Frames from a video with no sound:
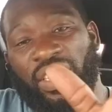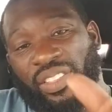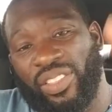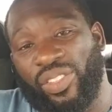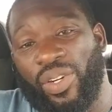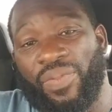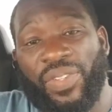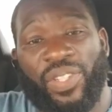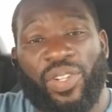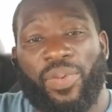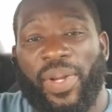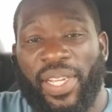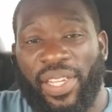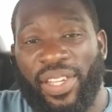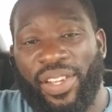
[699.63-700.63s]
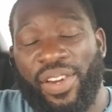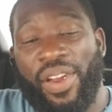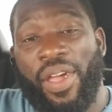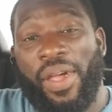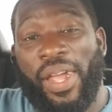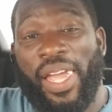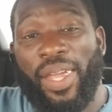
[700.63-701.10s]
So I'm gonna go back in
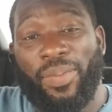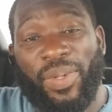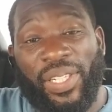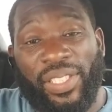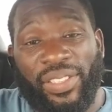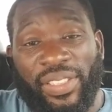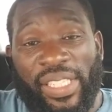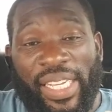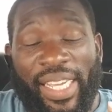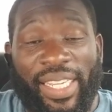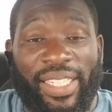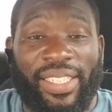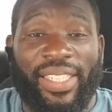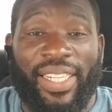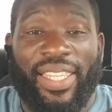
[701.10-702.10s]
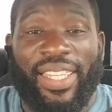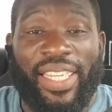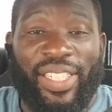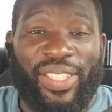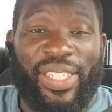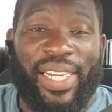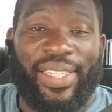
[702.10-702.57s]
Hey, but hey,
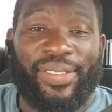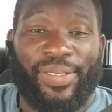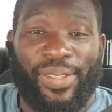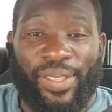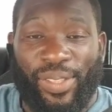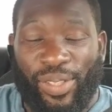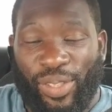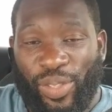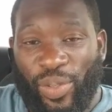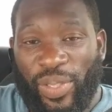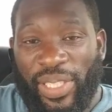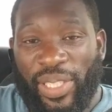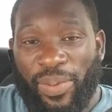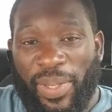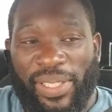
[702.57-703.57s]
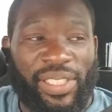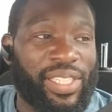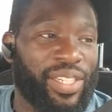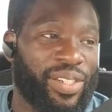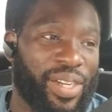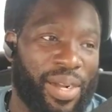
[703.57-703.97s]
thank you guys for tuning into my channel.